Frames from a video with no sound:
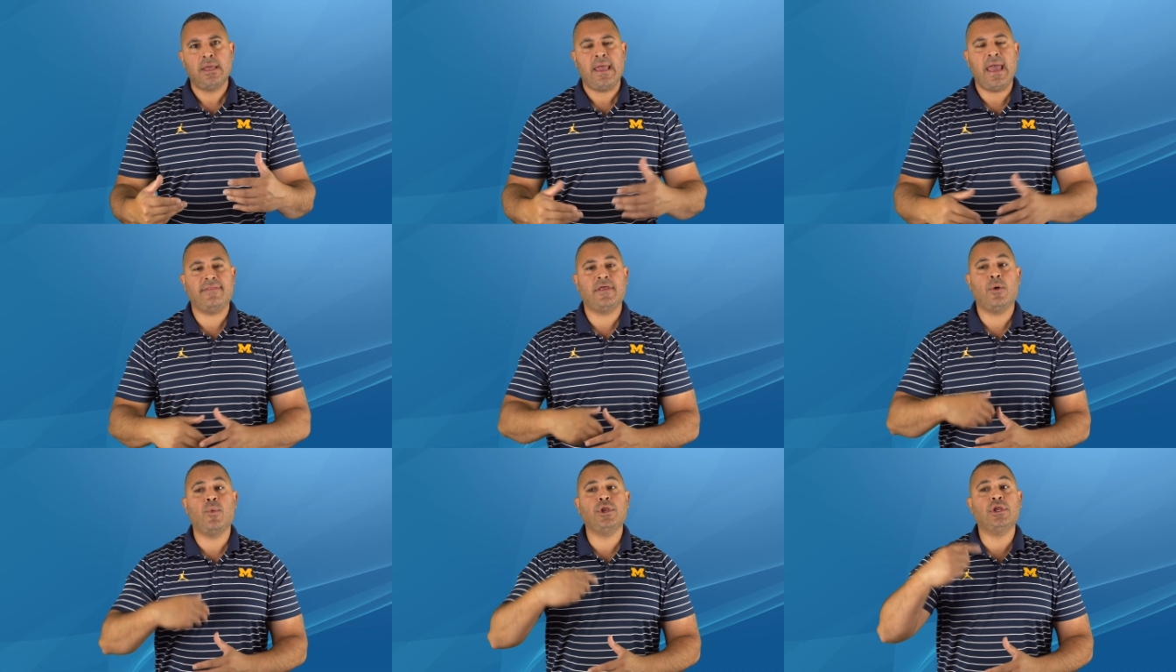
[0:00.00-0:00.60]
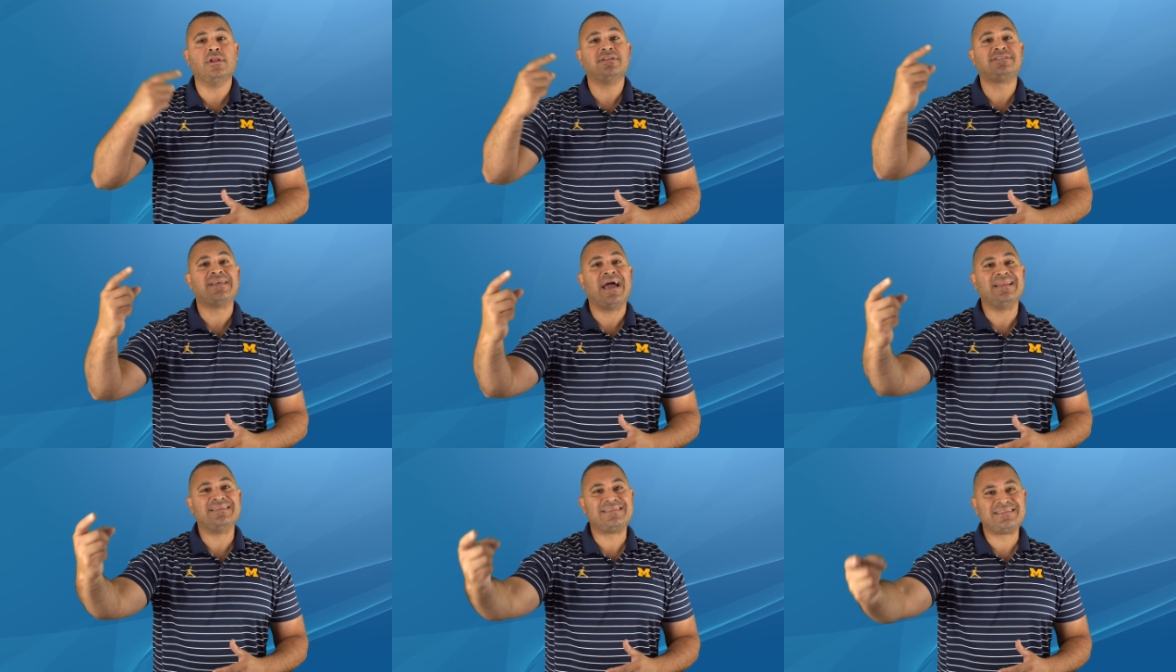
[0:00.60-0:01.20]
And then when you
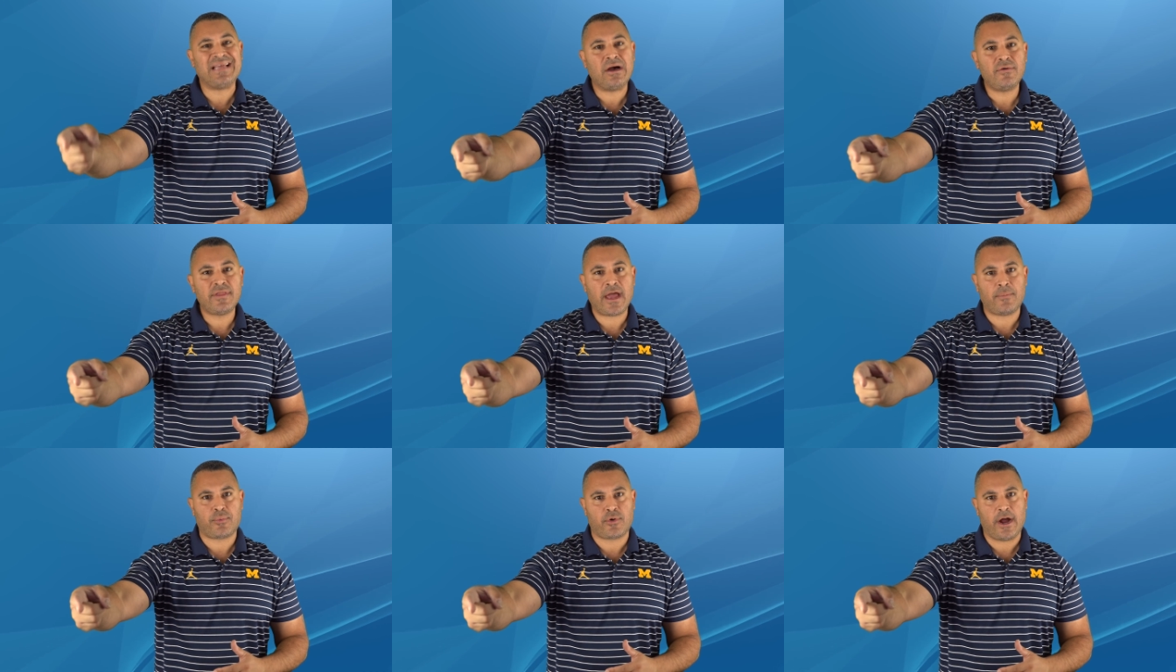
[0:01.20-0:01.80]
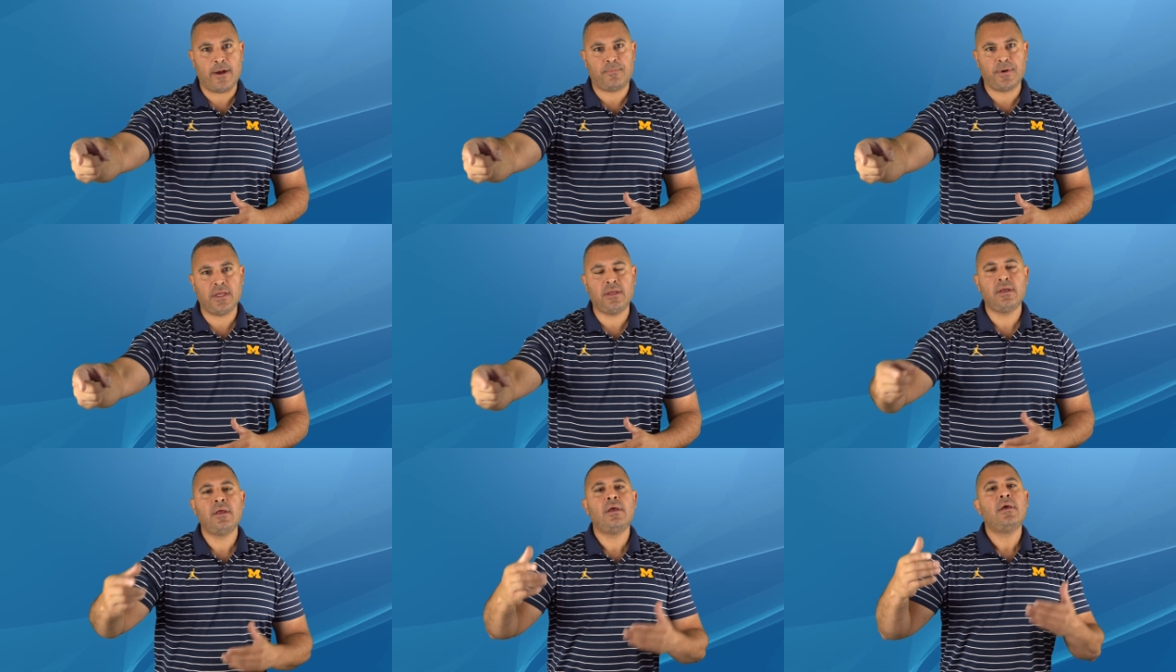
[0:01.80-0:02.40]
decide to sell that
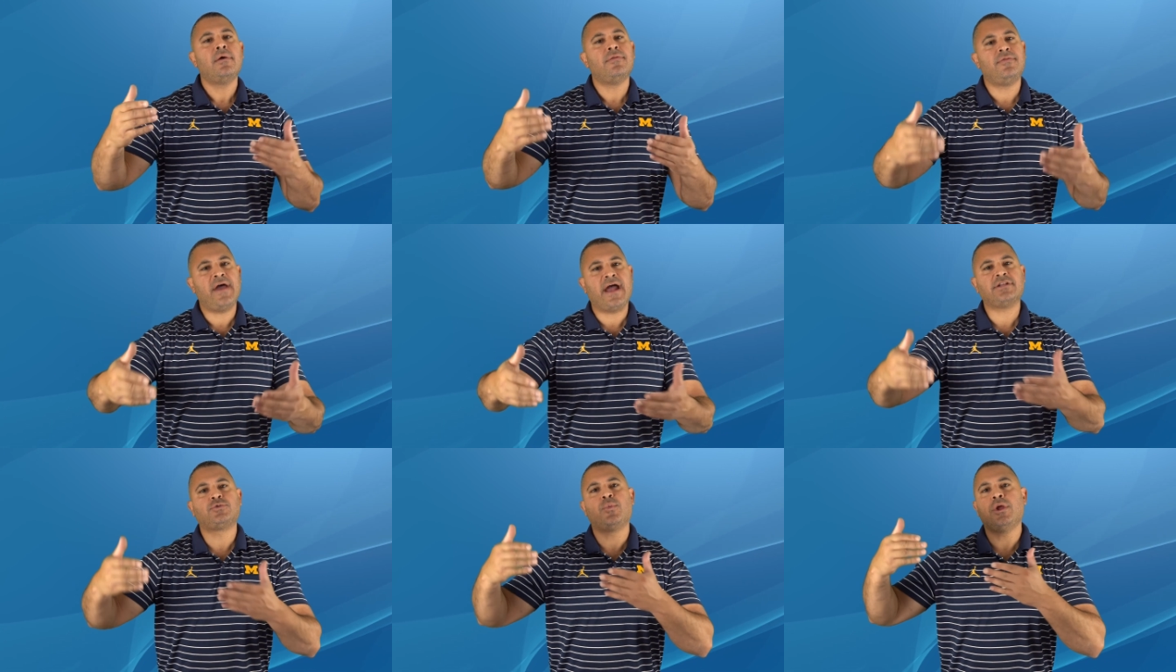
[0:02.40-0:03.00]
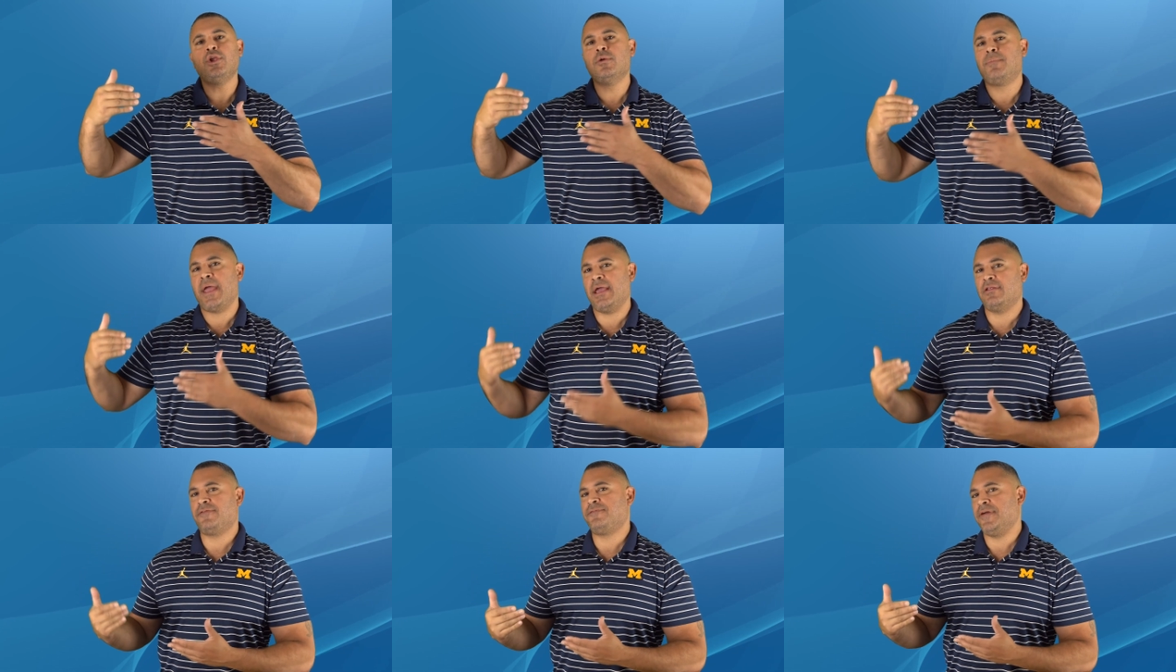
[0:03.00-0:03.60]
property, that's when you
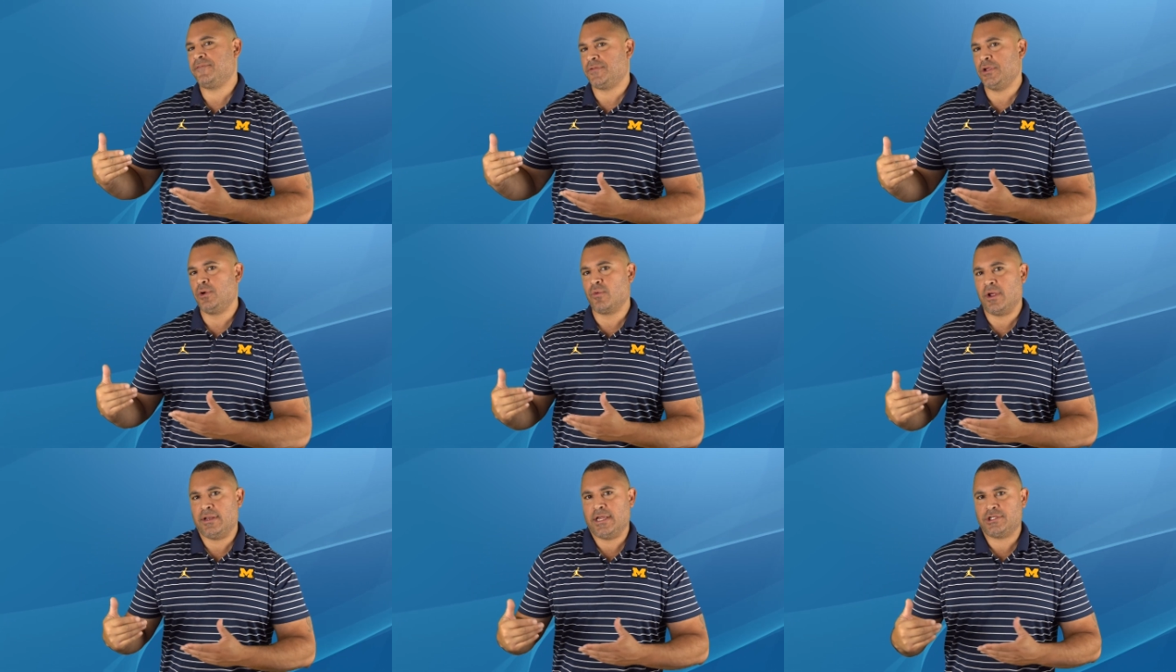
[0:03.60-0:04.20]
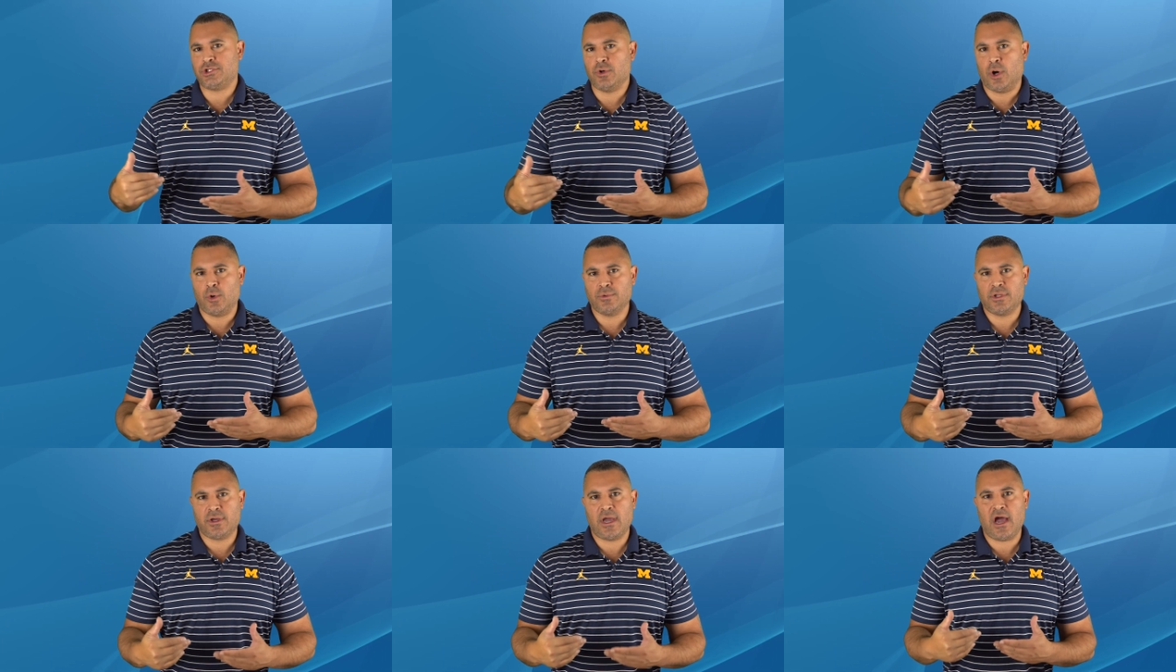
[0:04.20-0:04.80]
pay the $50,000 that you owe
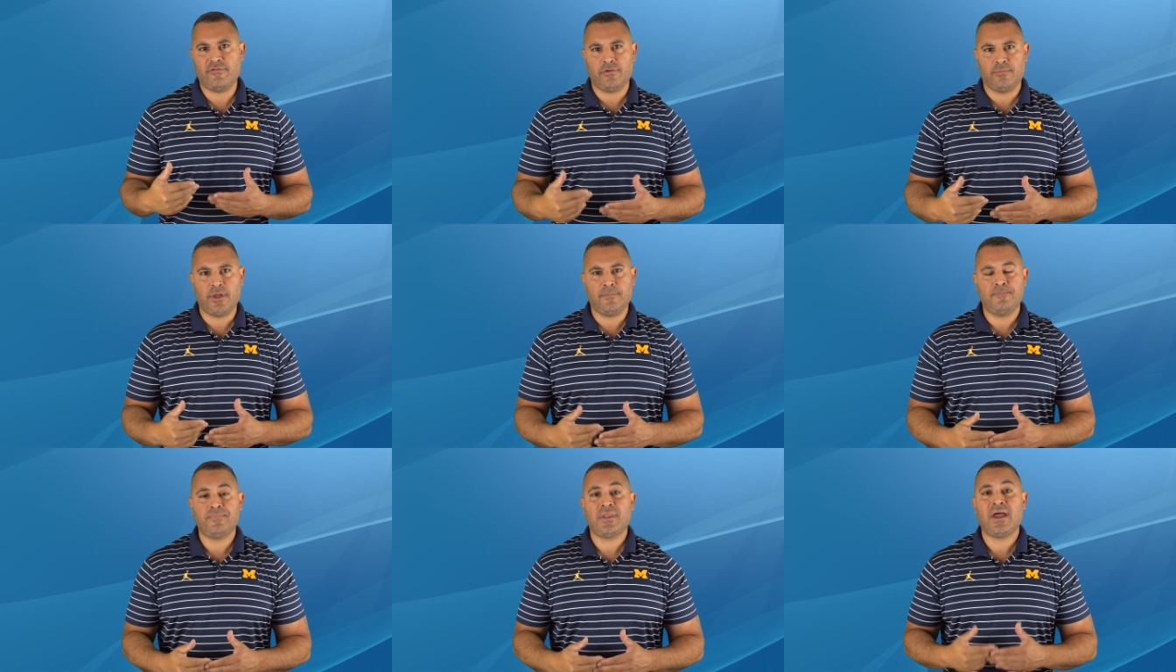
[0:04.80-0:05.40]
the government.